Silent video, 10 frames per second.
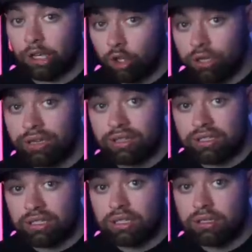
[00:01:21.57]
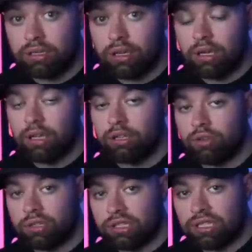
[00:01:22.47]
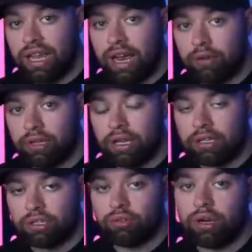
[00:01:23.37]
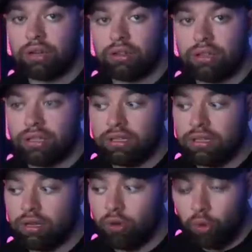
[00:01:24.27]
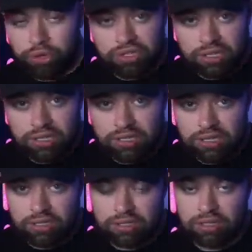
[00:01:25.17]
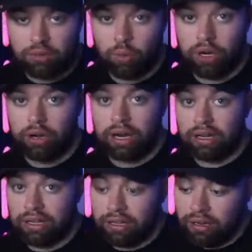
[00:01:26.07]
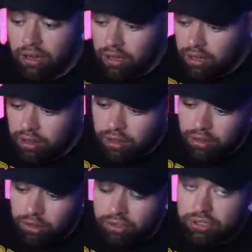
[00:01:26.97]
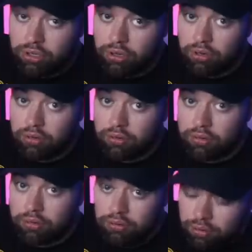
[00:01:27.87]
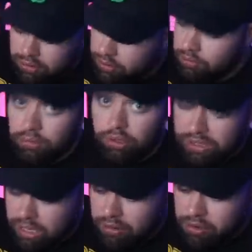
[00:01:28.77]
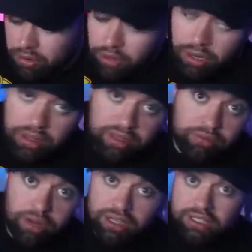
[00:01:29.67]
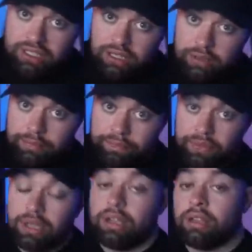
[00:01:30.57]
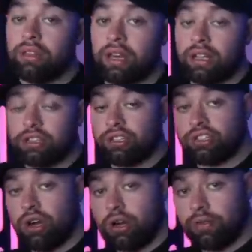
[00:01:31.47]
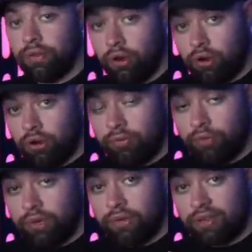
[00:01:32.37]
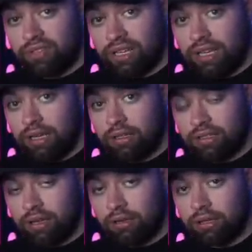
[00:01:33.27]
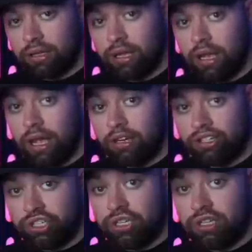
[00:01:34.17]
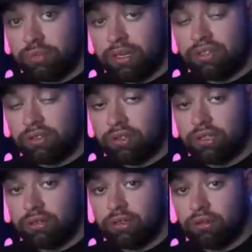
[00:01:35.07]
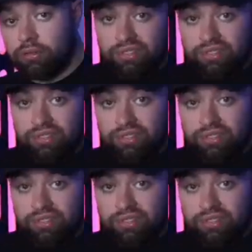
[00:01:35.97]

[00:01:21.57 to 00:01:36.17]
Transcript: and look at the scene, you can see how they integrated the Order 66 scene where Anakin looks at her, looks down at her, thrusts in, then it gets the shot of her, of Reva as a kid, as a youngling, and she is basically, you know,